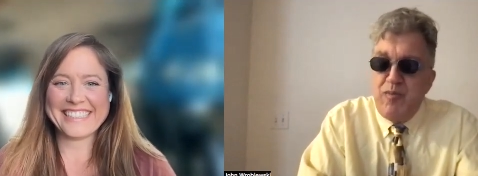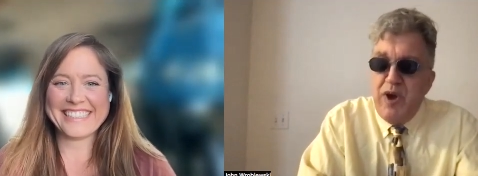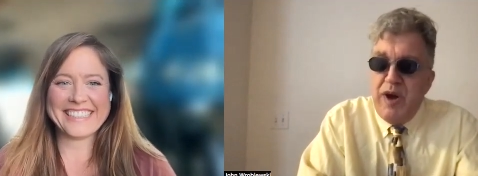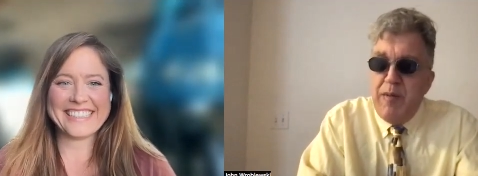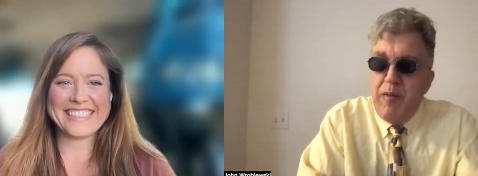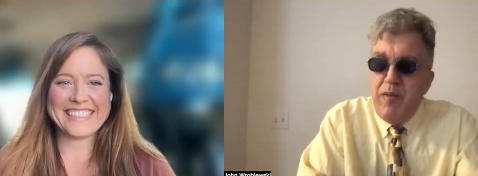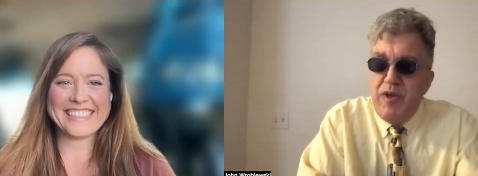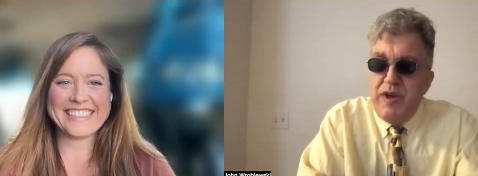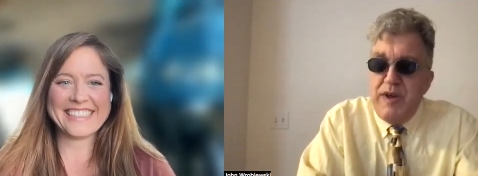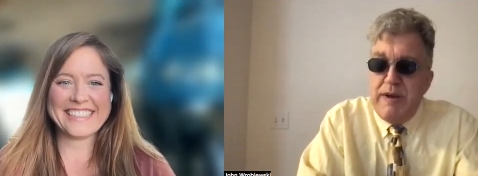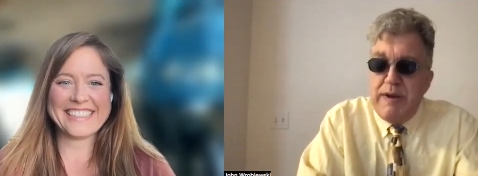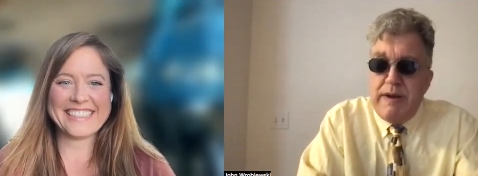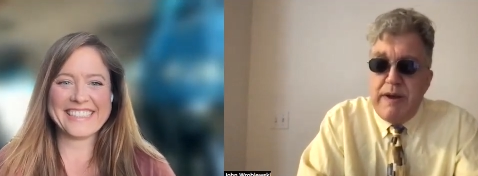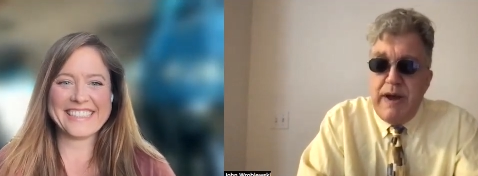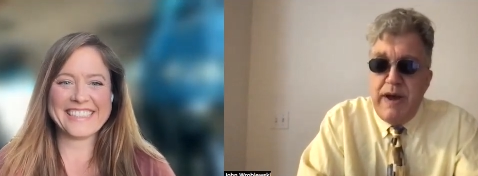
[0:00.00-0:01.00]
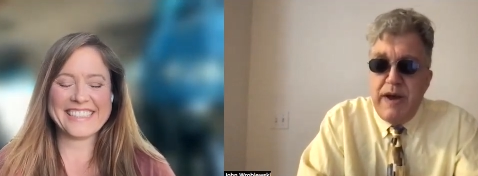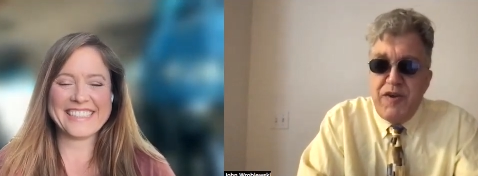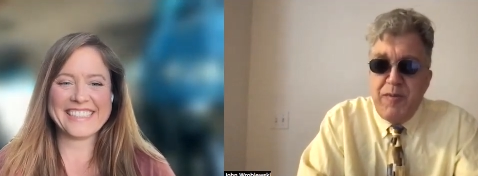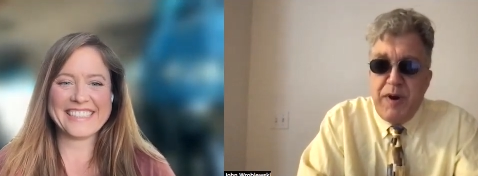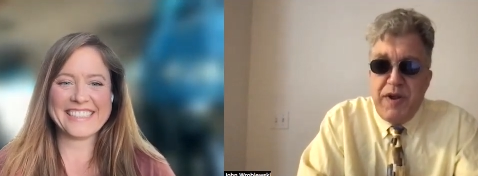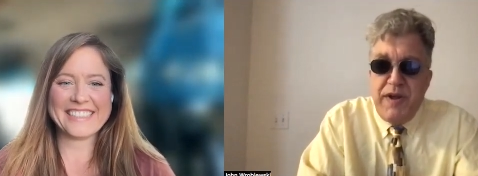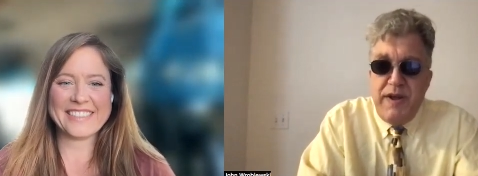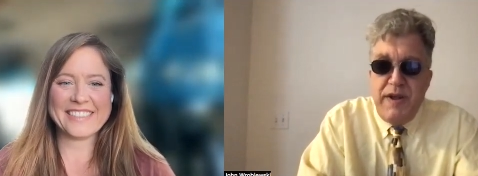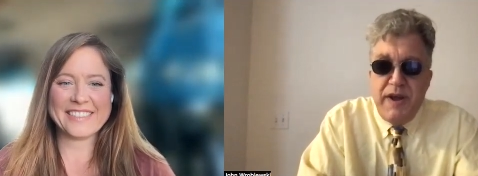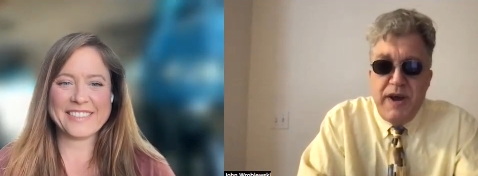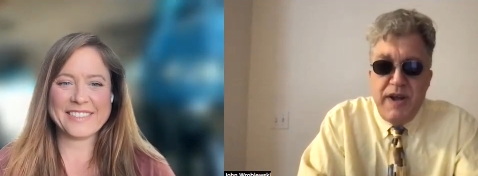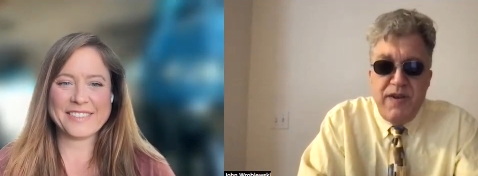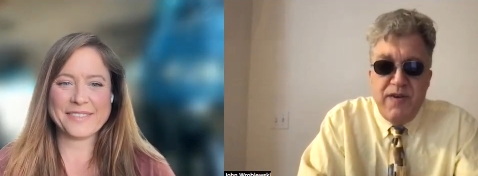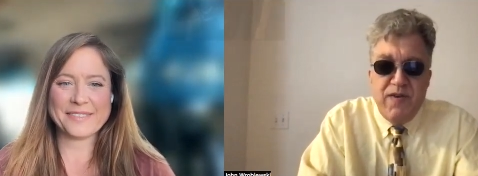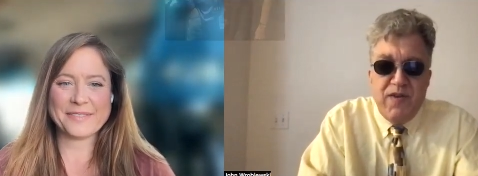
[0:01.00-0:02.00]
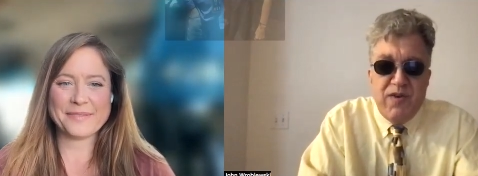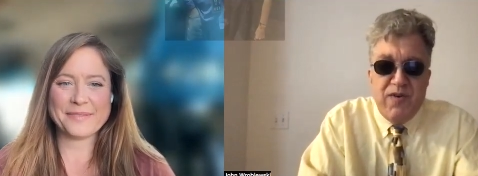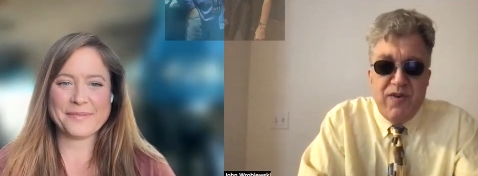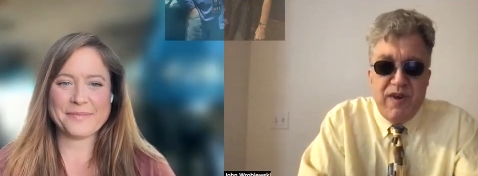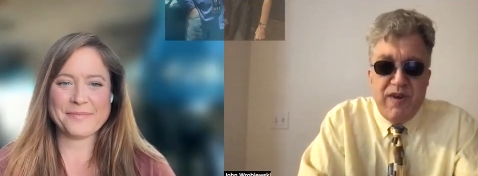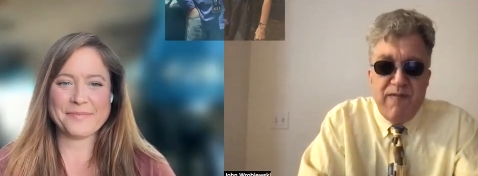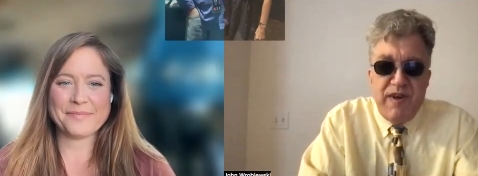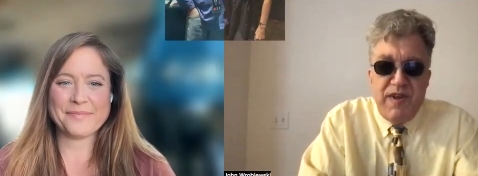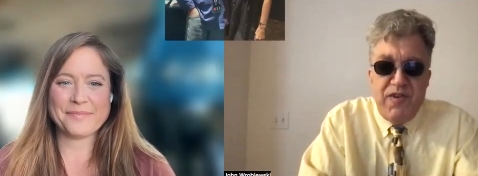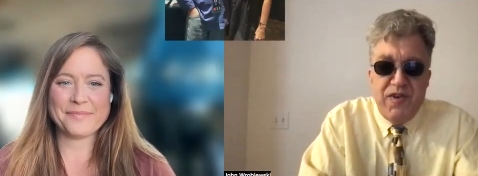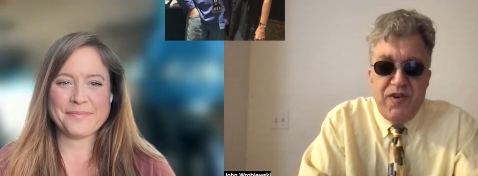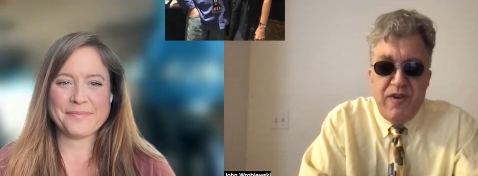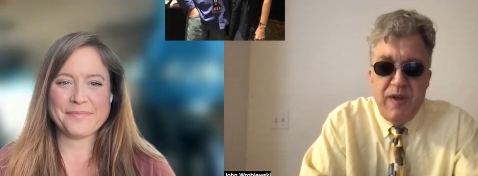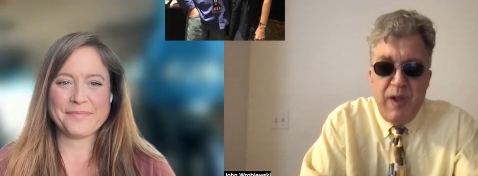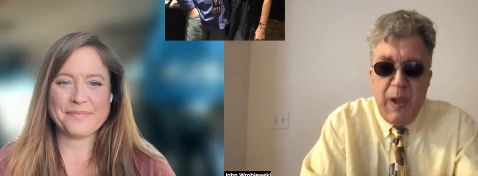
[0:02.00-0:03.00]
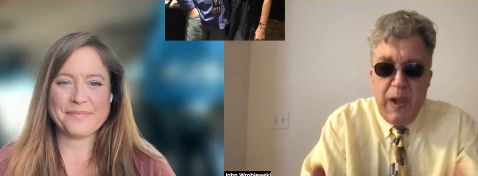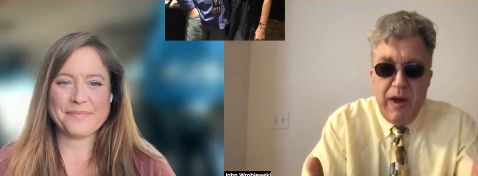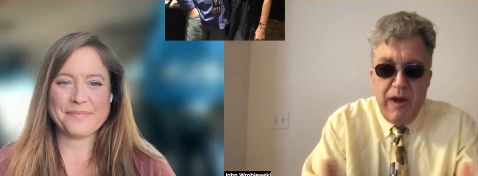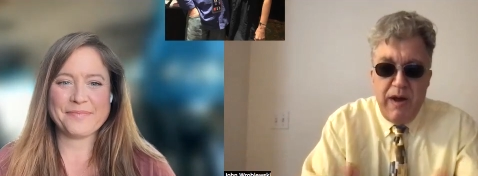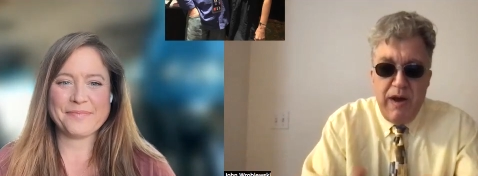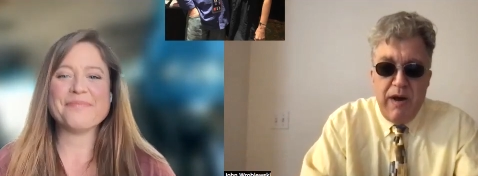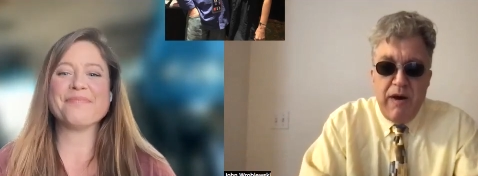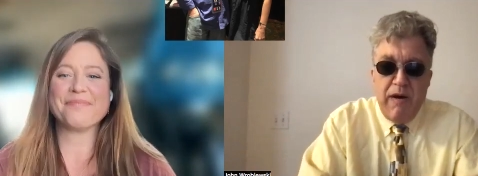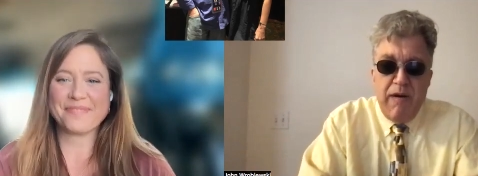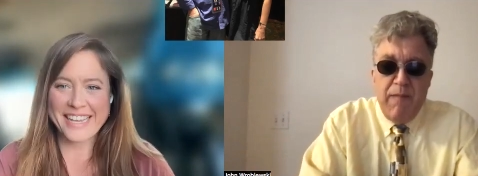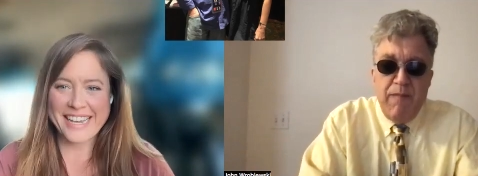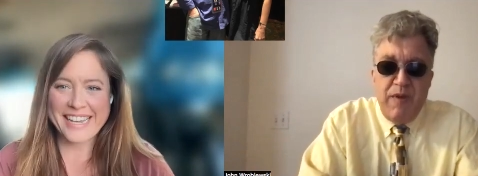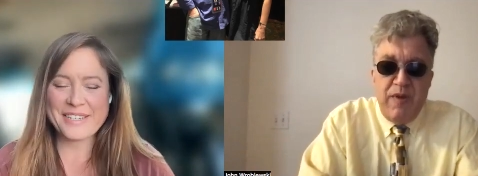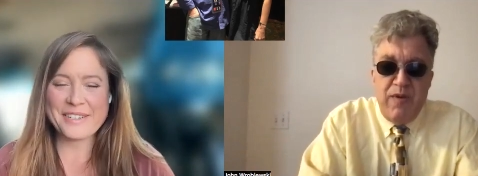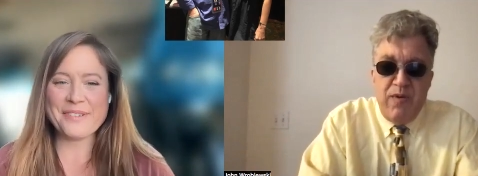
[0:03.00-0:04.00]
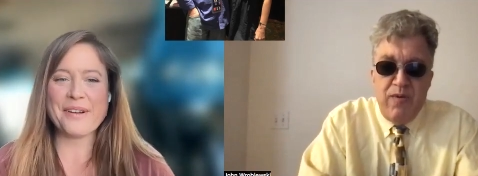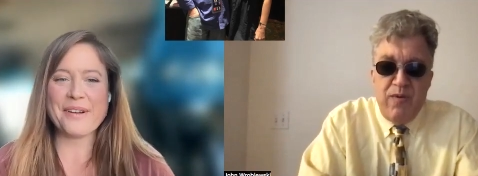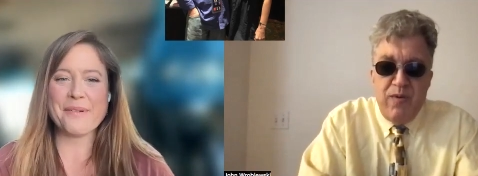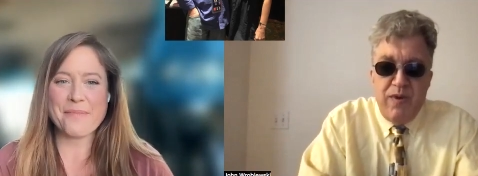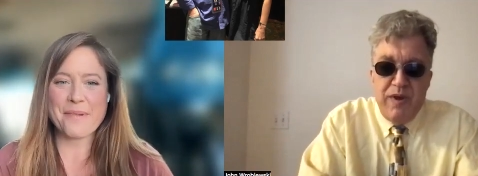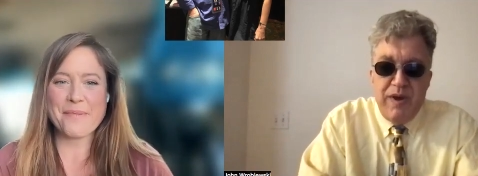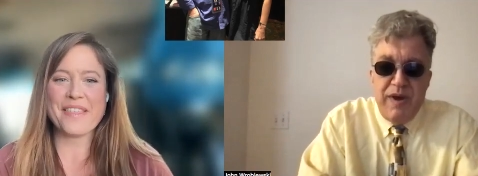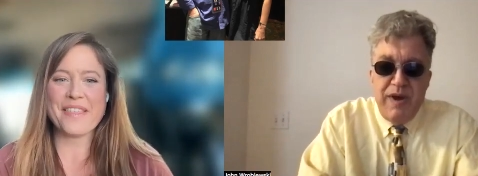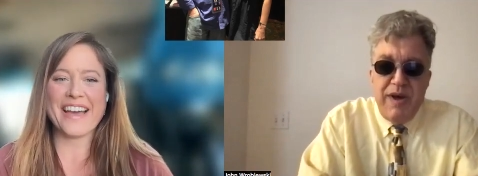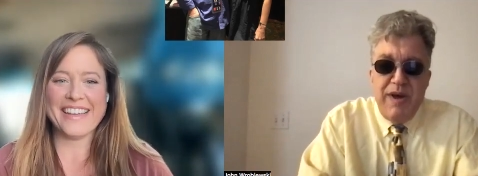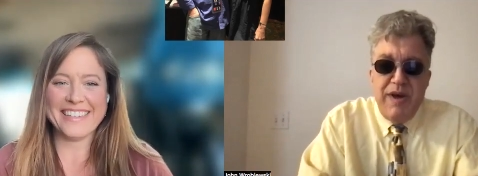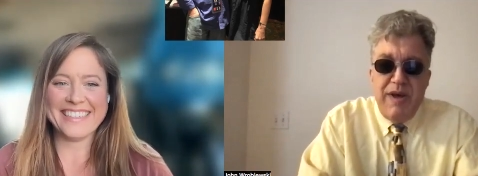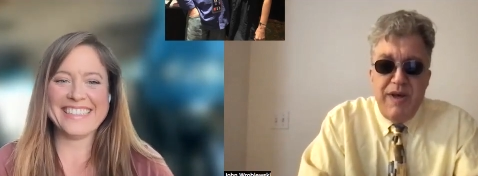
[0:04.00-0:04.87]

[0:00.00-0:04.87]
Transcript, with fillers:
Speaker 1: probably, gosh, about eight, nine years ago at a convention. Um, I you,
Speaker 2: do. I remember that.